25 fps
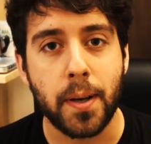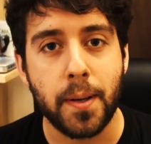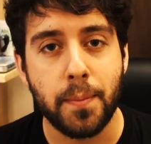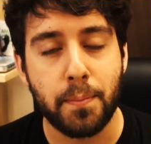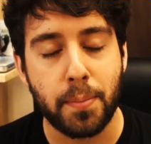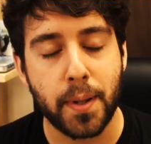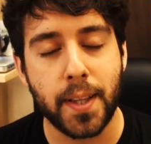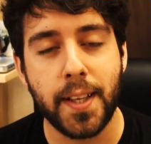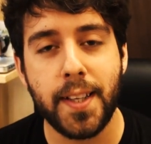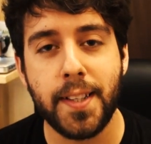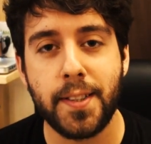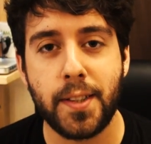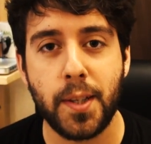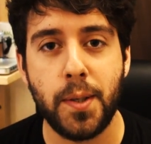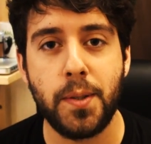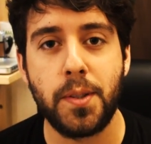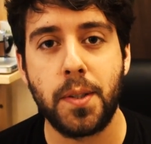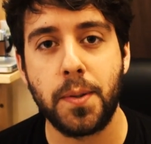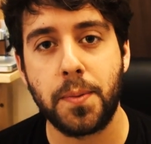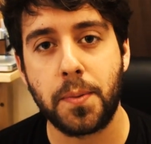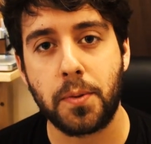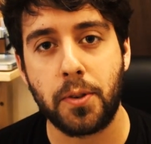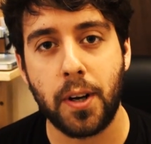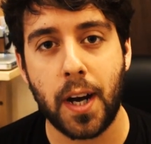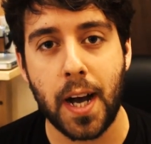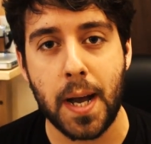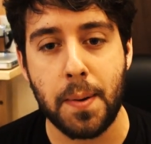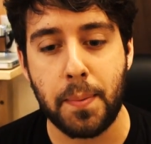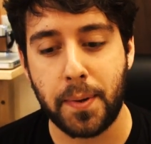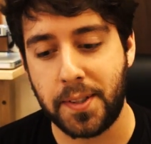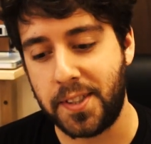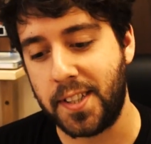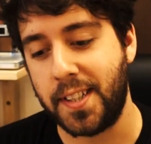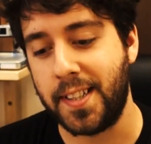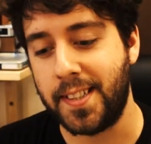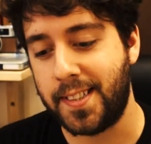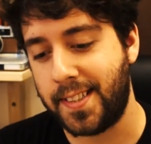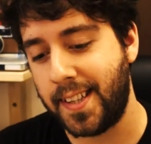Please do subscribe.
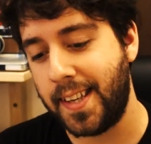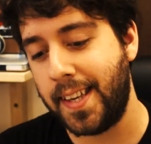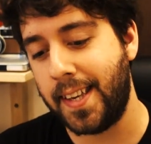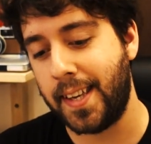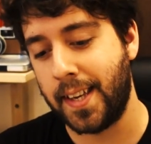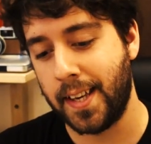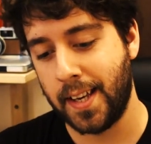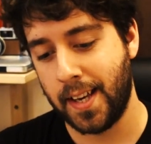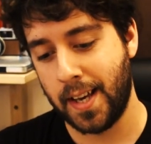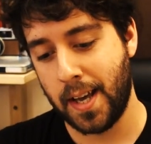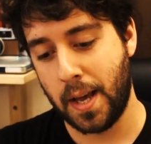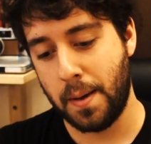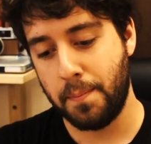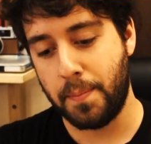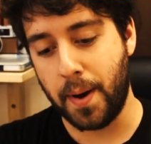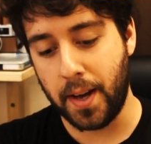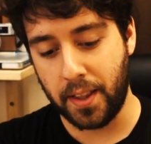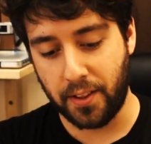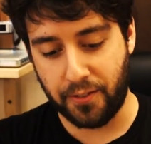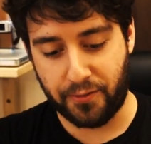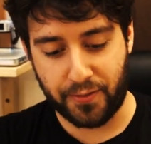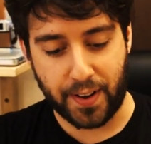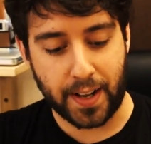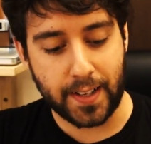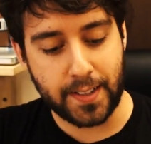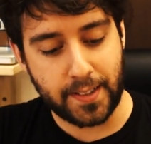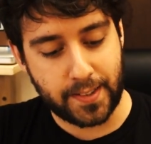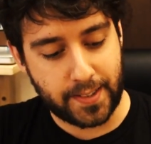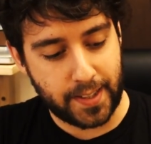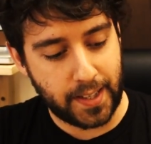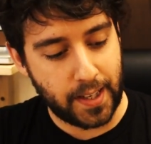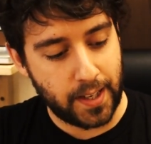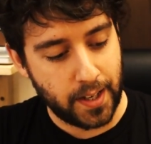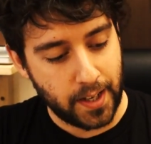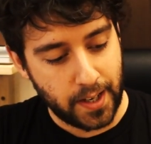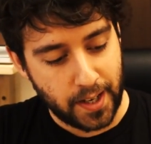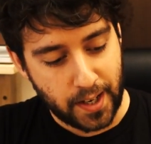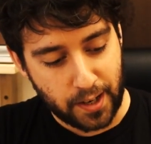As you can see by the
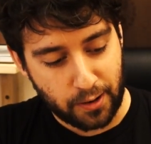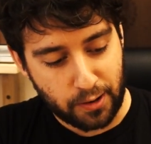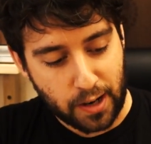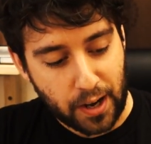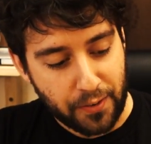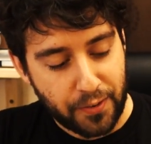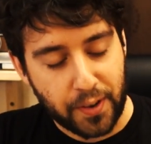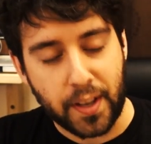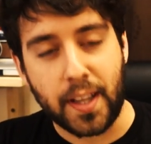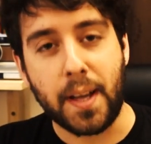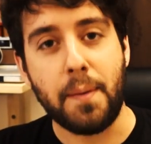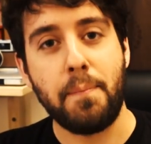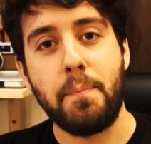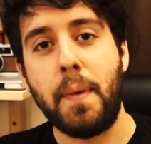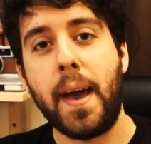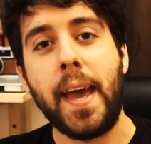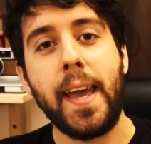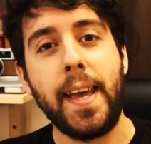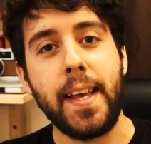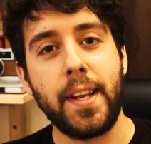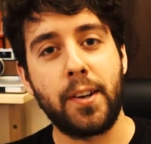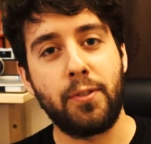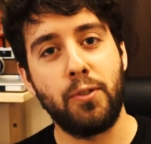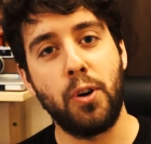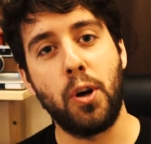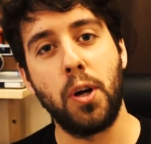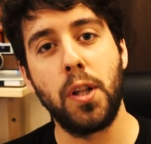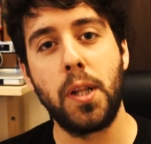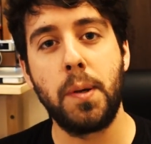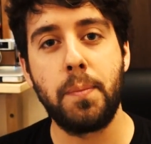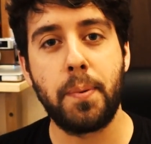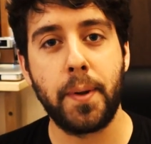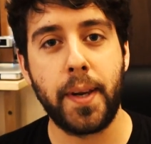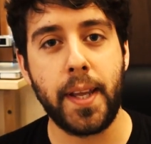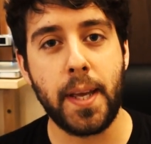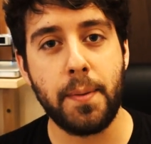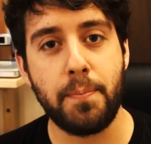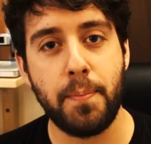fancy graphic I've made rolling
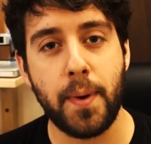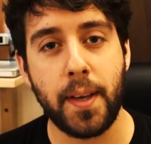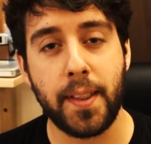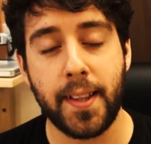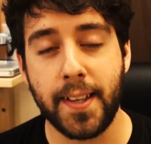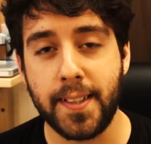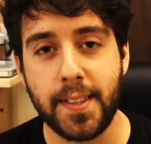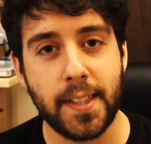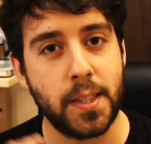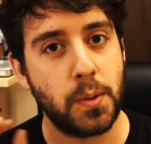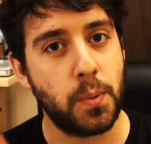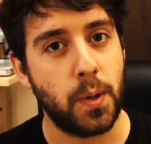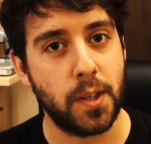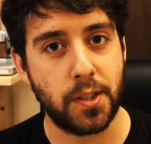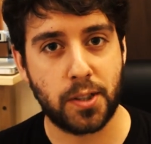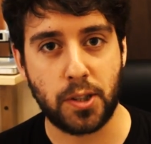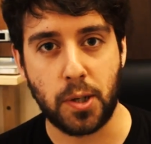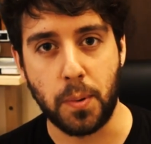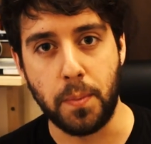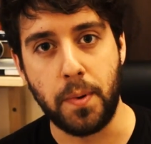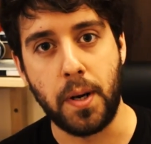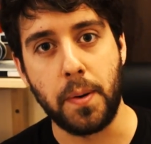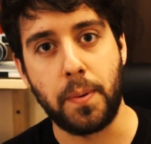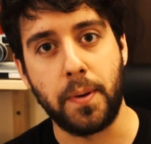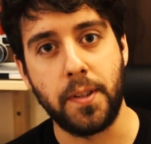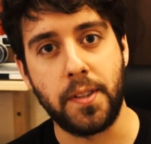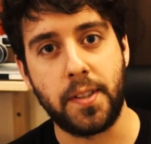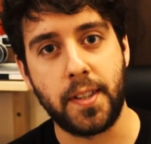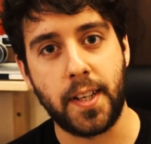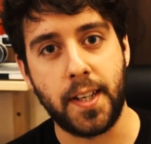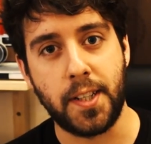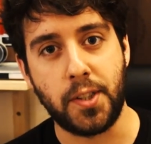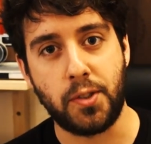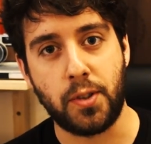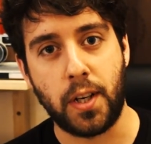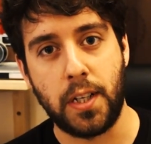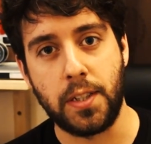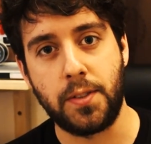beneath me, this is what's coming up on
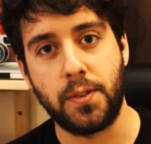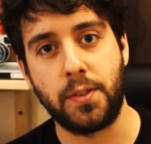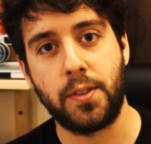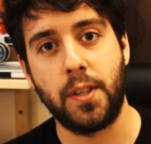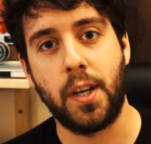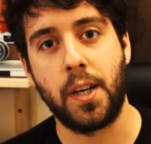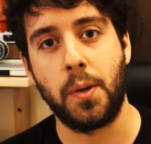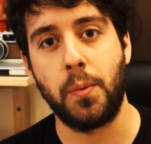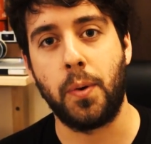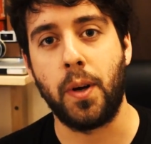today's transfer target.